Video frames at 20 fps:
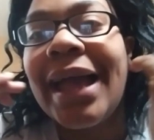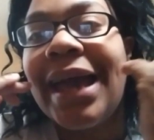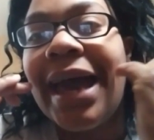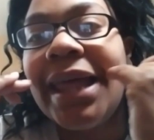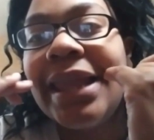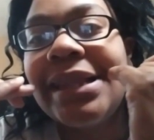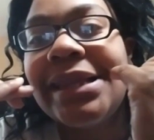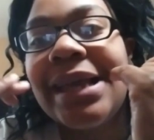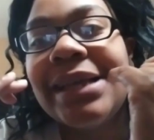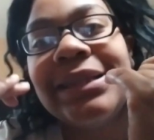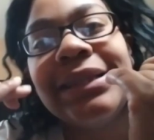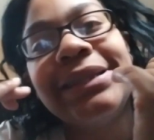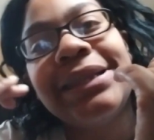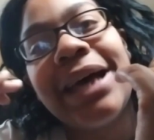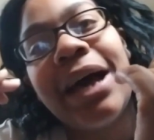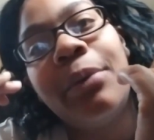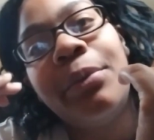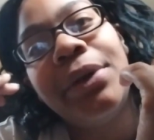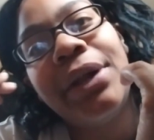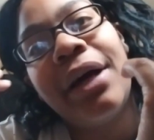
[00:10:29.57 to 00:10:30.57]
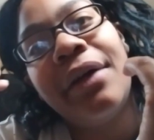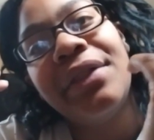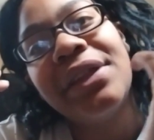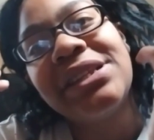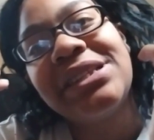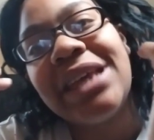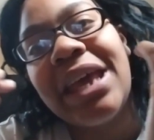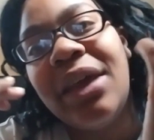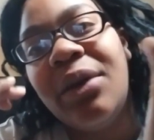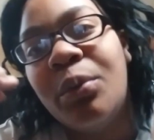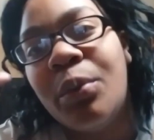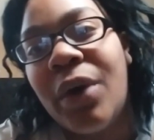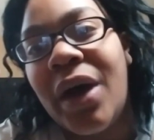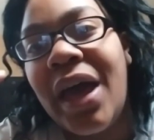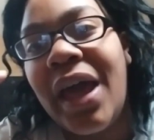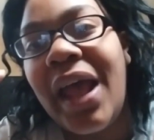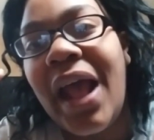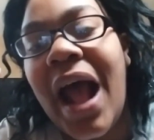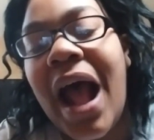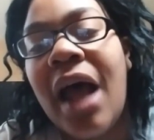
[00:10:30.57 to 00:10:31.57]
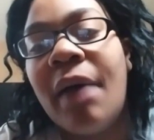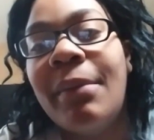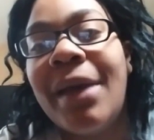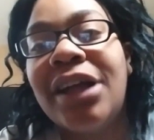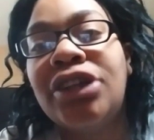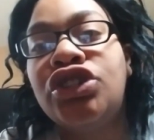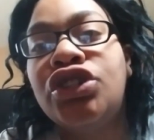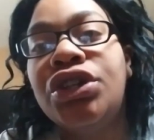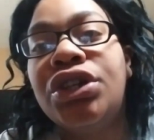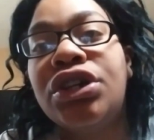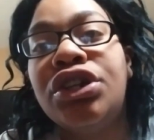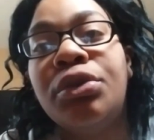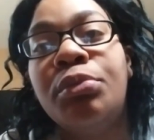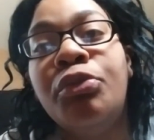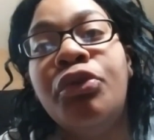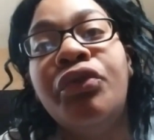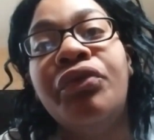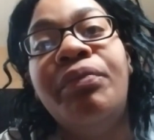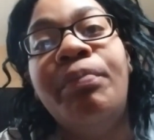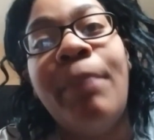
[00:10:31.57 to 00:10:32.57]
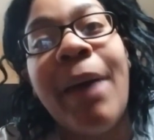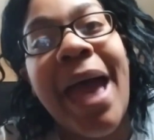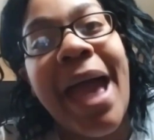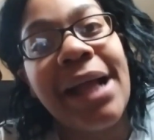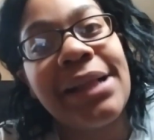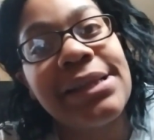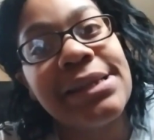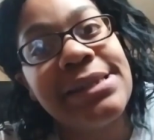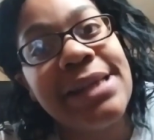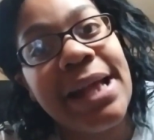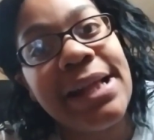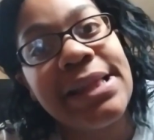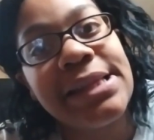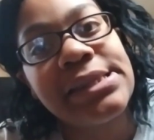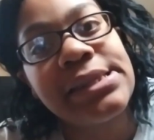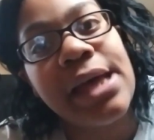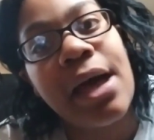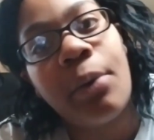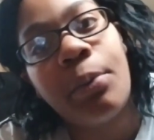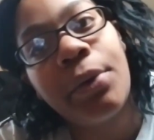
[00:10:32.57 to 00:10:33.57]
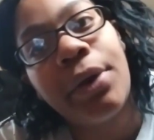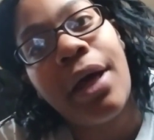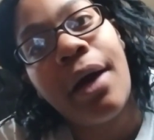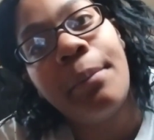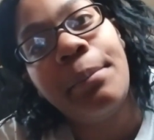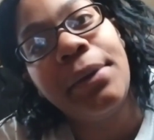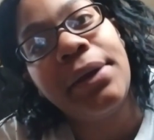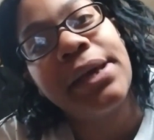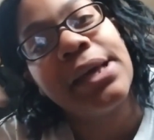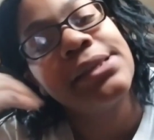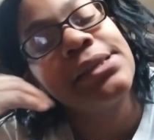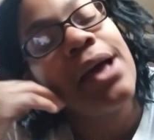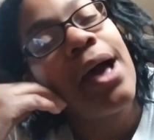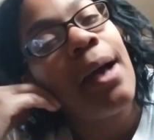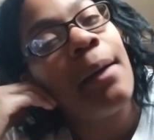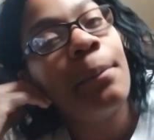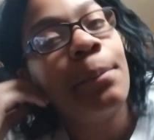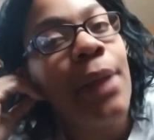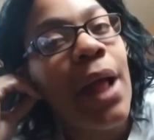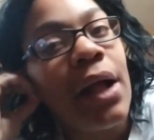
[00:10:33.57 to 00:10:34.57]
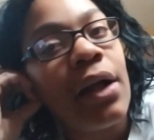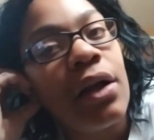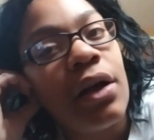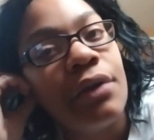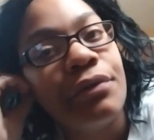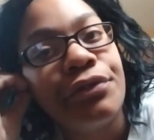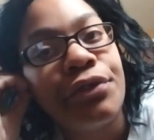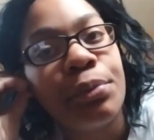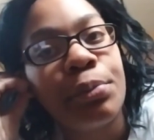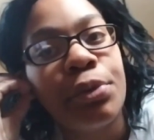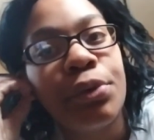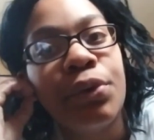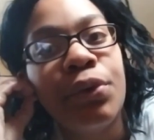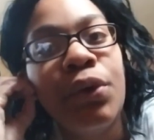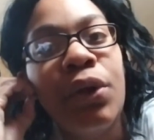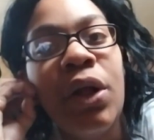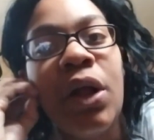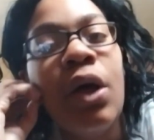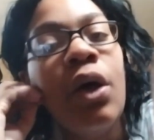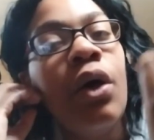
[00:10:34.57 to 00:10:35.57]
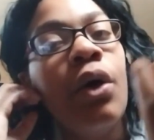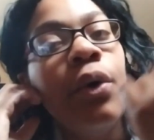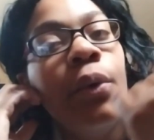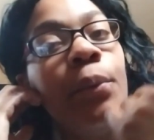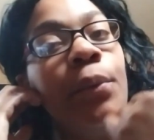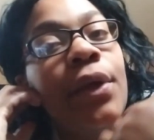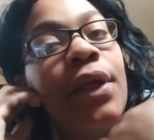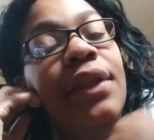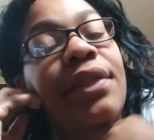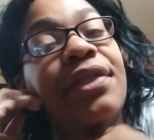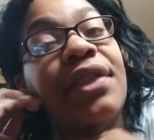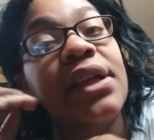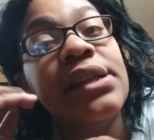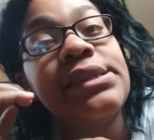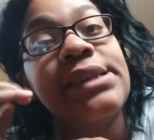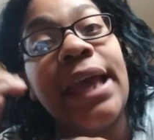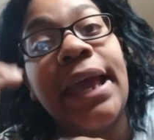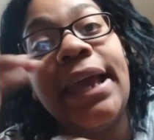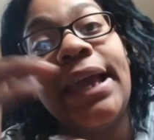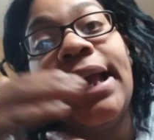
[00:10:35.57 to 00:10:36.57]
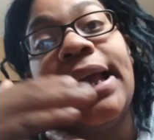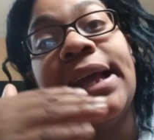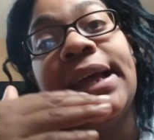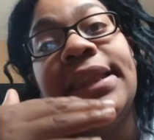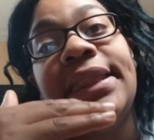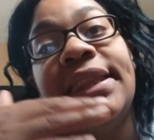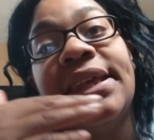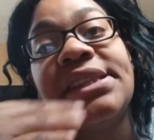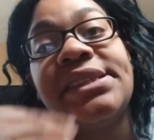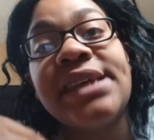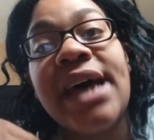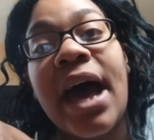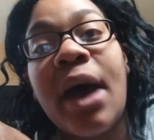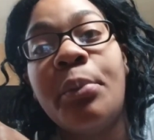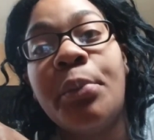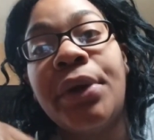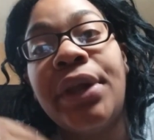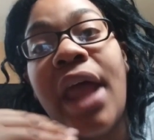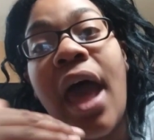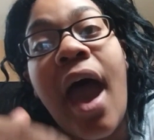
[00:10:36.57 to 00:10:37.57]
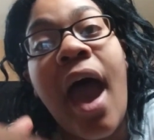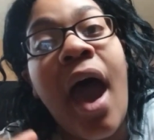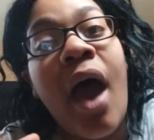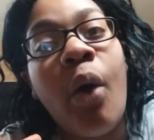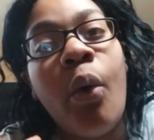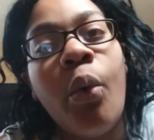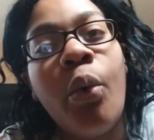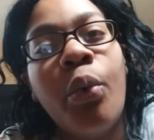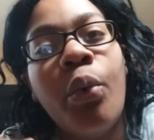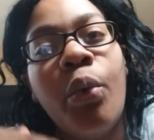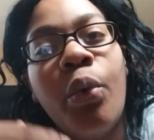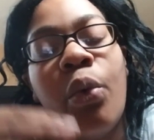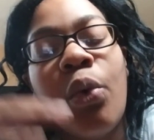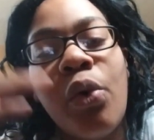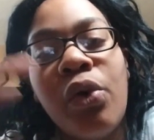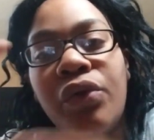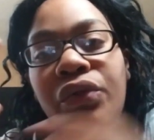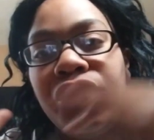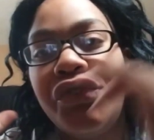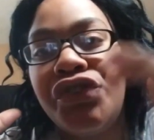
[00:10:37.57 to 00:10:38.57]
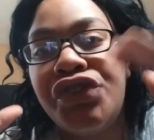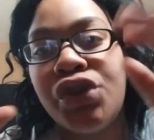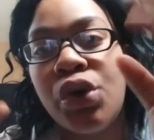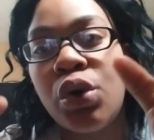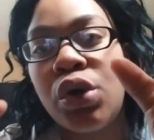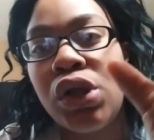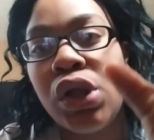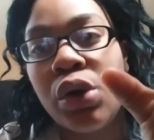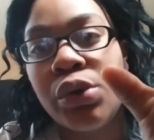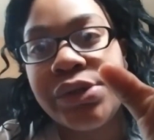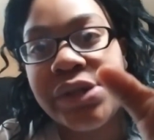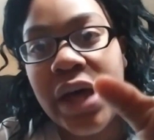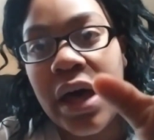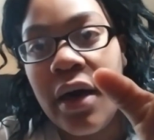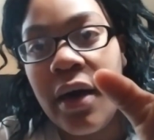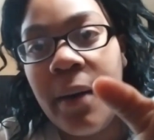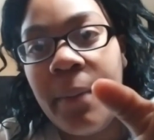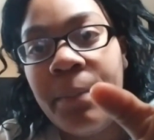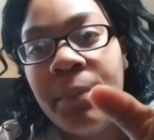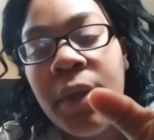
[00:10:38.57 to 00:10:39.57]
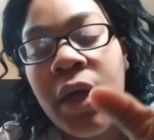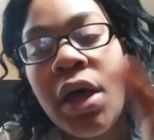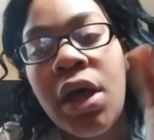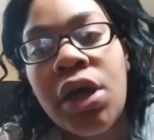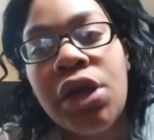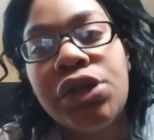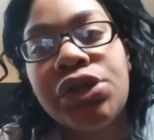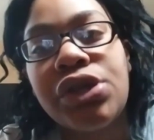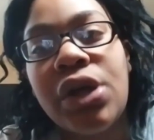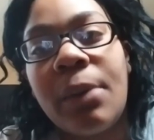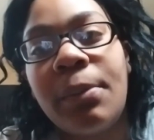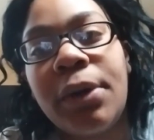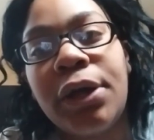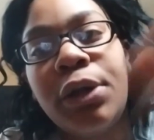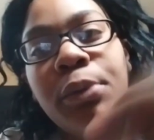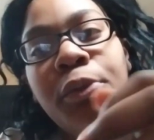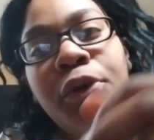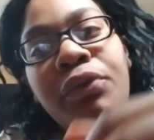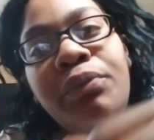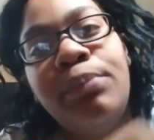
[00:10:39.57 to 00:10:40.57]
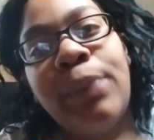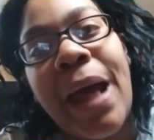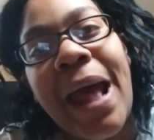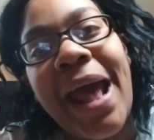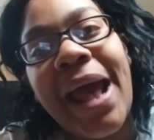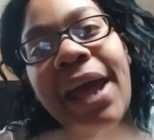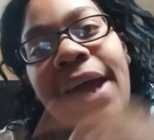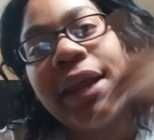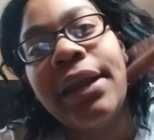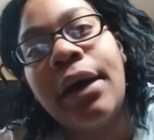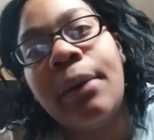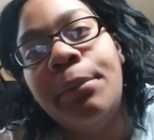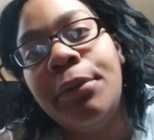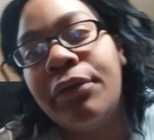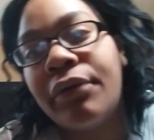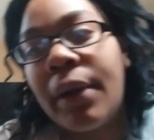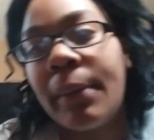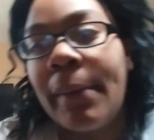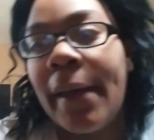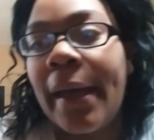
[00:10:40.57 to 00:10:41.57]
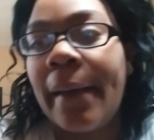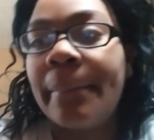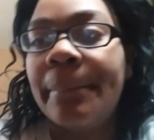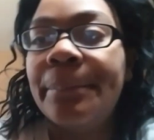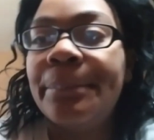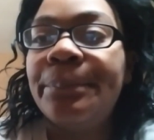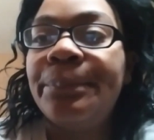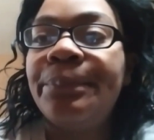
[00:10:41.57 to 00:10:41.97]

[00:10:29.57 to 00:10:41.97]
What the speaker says: kind of take the top one out the same way. I'm actually going to move back to take the top one out because I'm not comfortable with taking the top one out so close up. So I'm going to move back and I'll be right back.